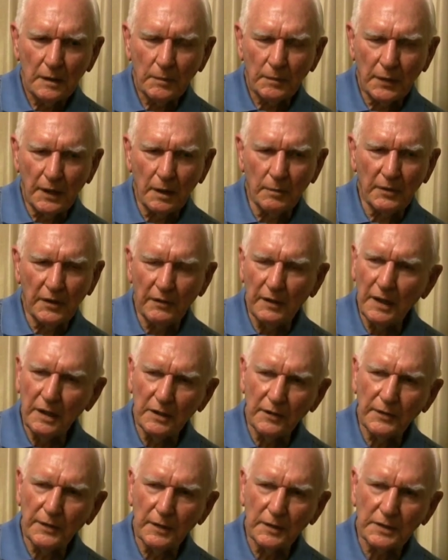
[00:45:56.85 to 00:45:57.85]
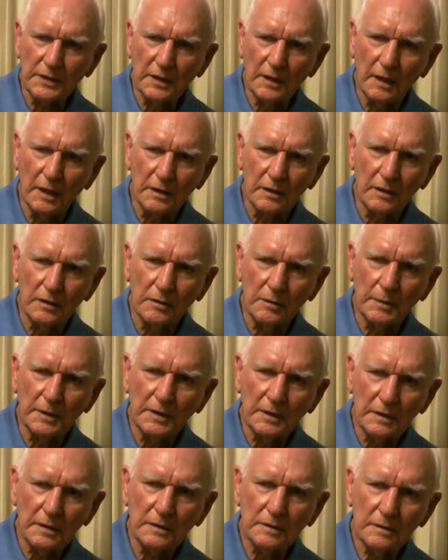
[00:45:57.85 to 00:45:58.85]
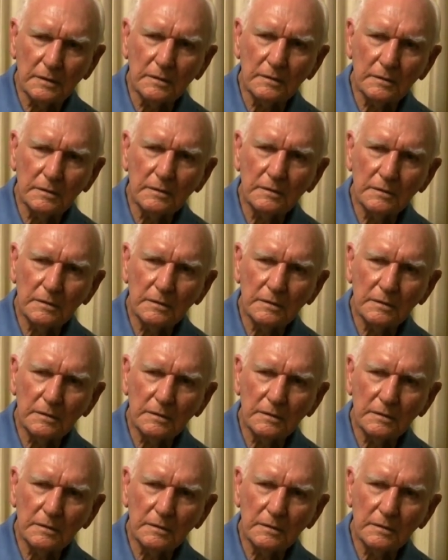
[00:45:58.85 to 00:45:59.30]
probably around the 1st of October. Mm-hmm.